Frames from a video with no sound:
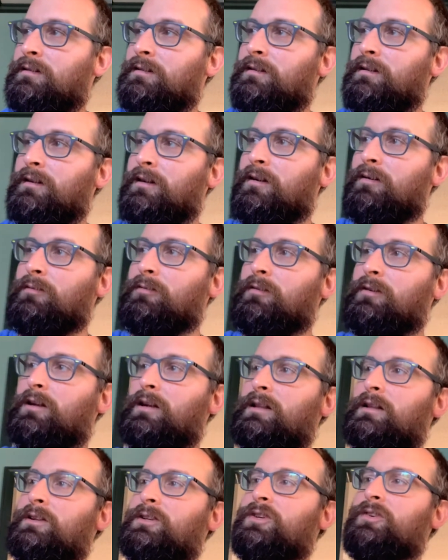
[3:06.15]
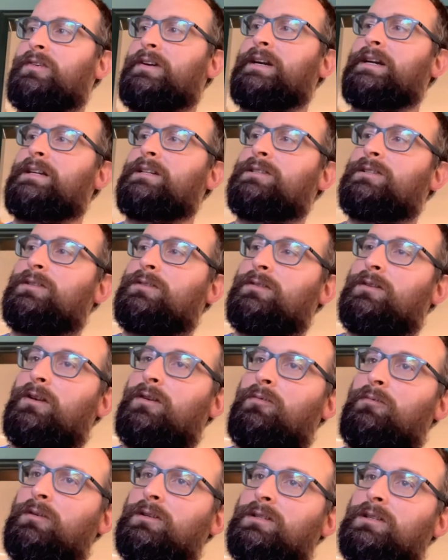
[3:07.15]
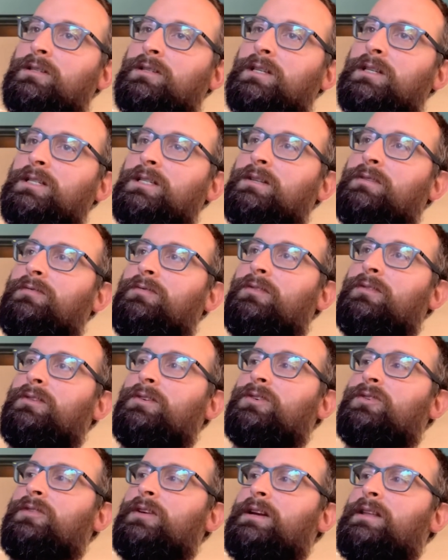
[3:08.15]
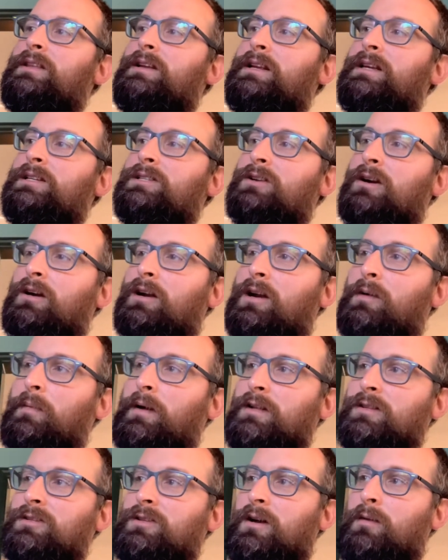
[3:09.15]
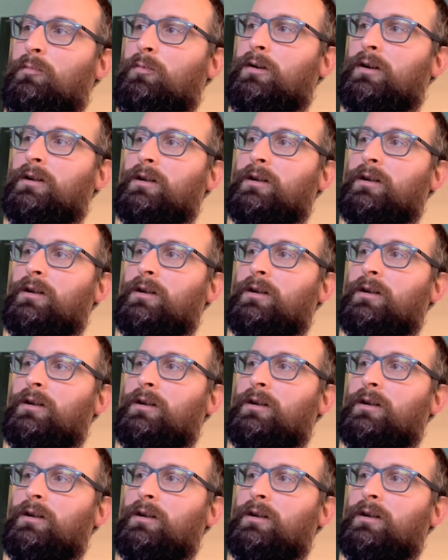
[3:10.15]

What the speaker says: Look at the trees. What's the season for the tree that he's talking about in Psalm 1?